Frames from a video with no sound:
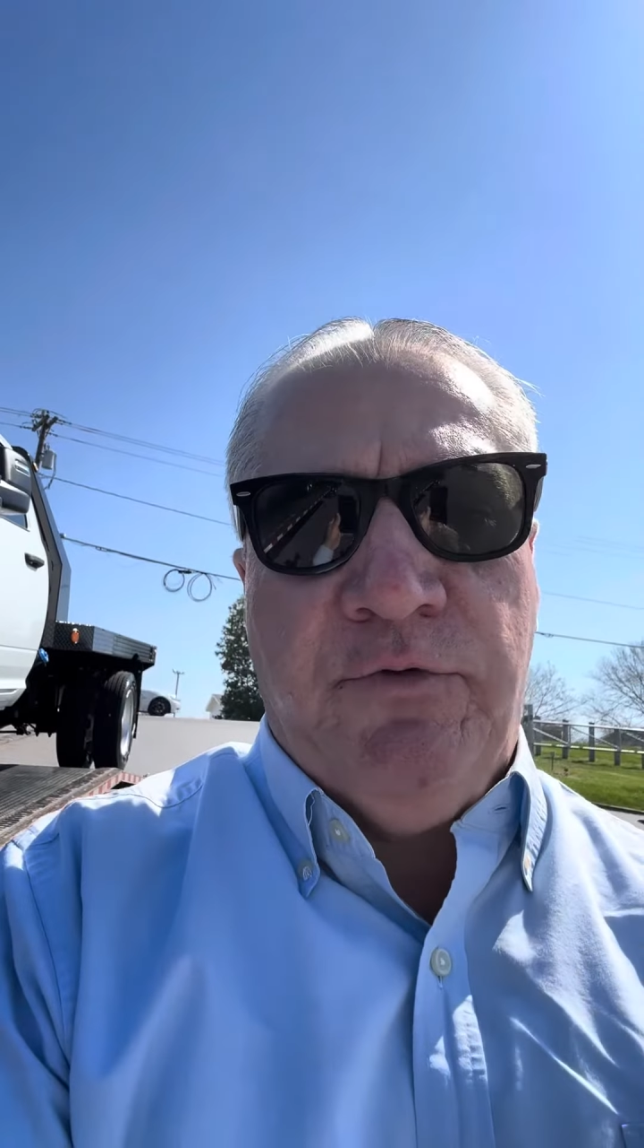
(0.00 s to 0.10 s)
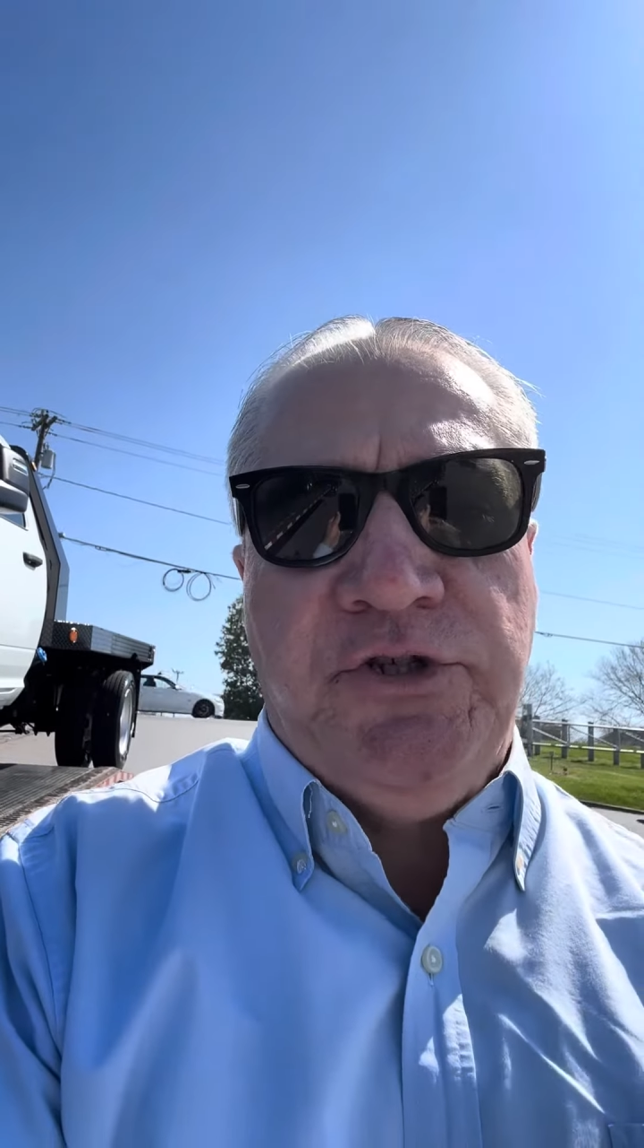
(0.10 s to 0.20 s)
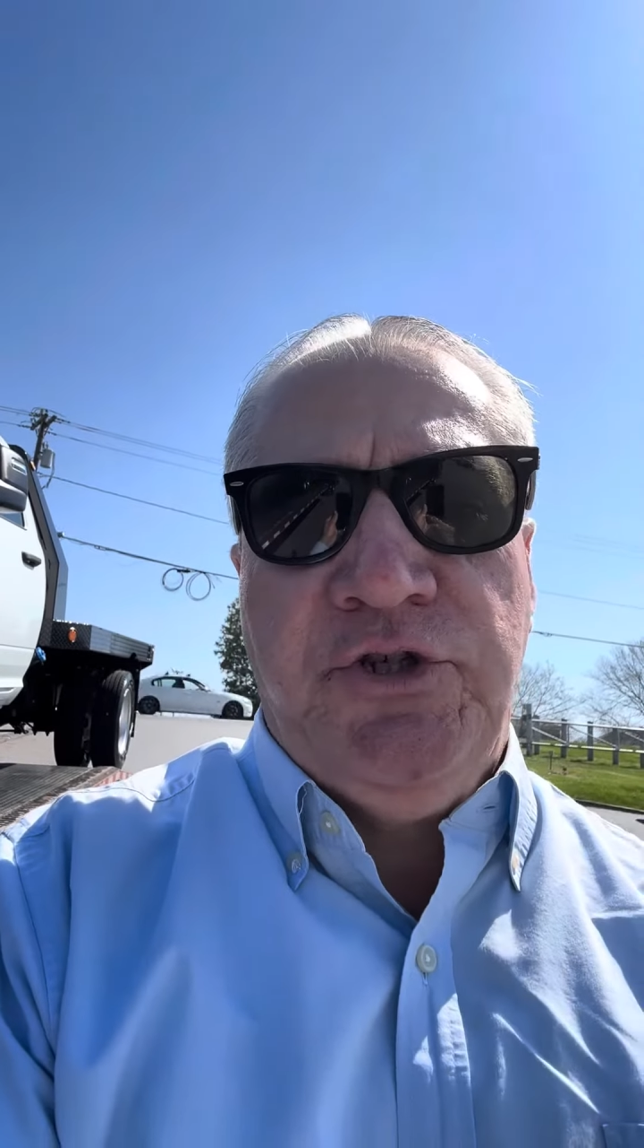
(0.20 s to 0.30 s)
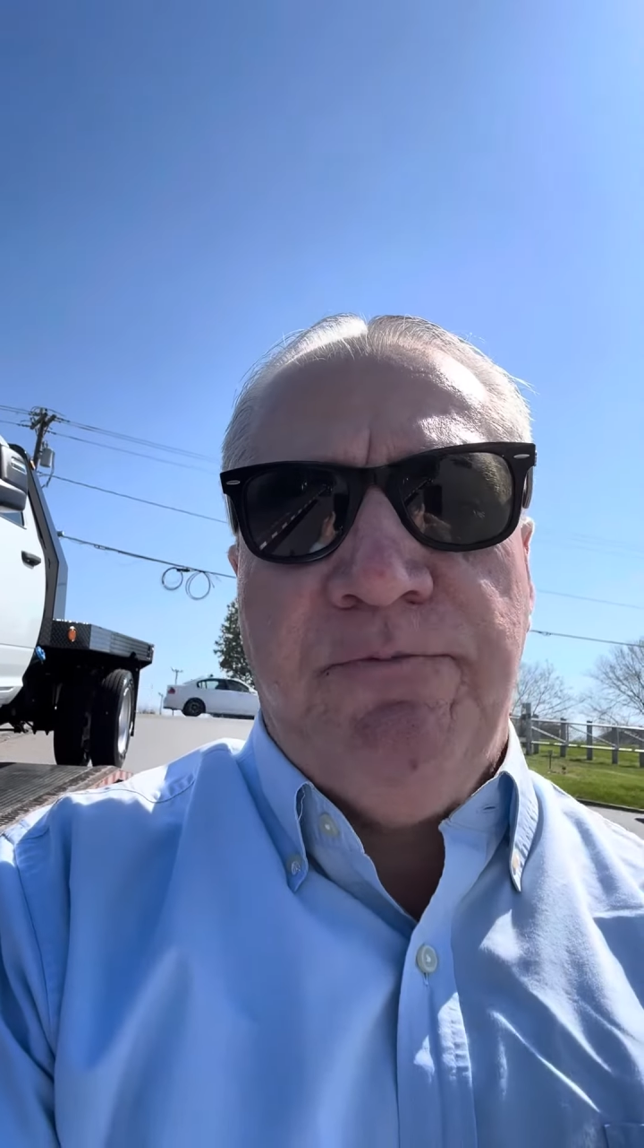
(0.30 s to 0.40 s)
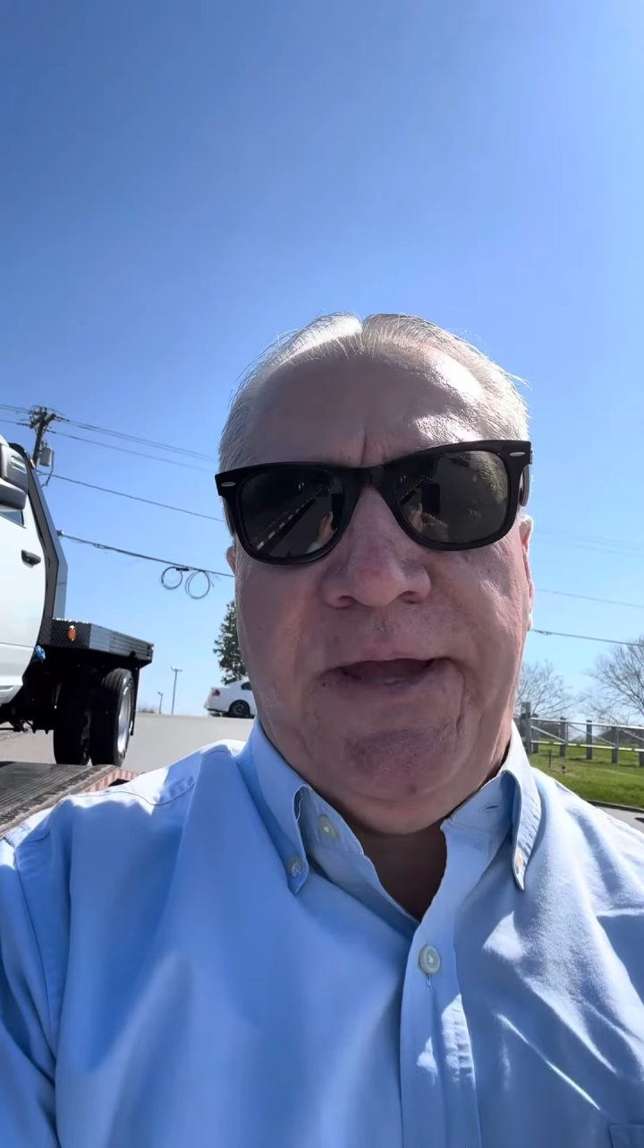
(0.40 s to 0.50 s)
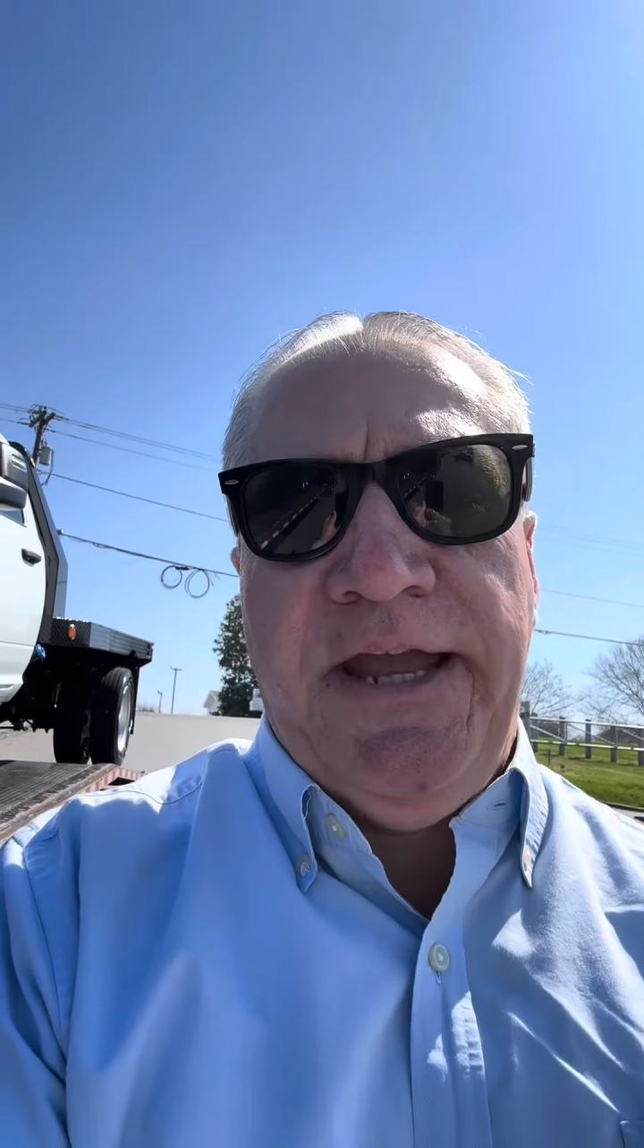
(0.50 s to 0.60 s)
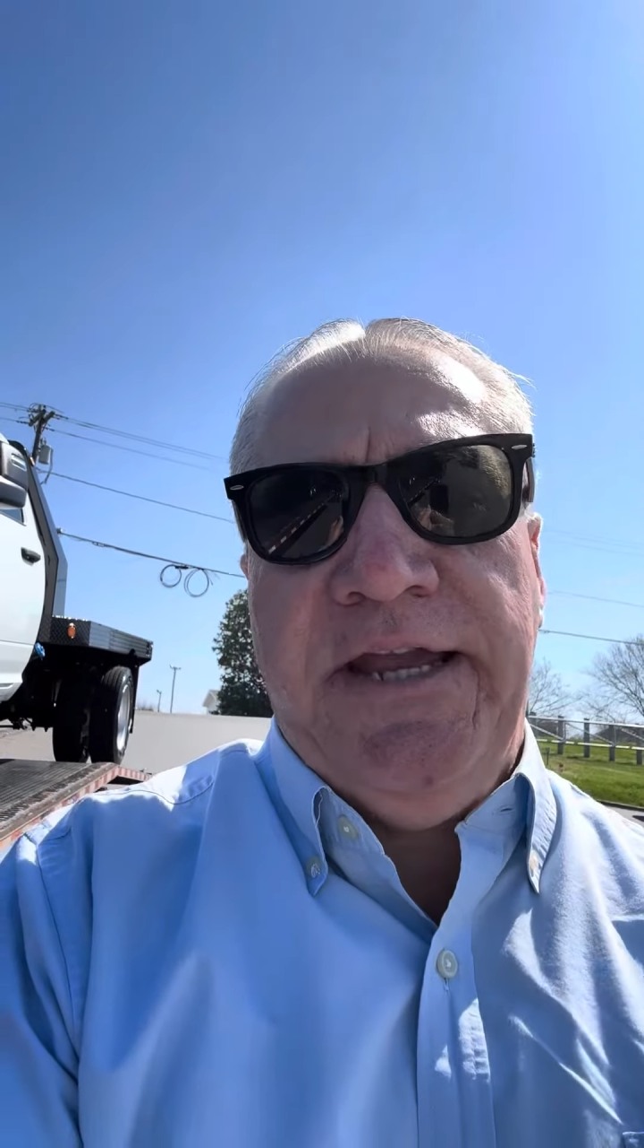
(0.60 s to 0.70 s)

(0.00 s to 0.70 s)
What you pay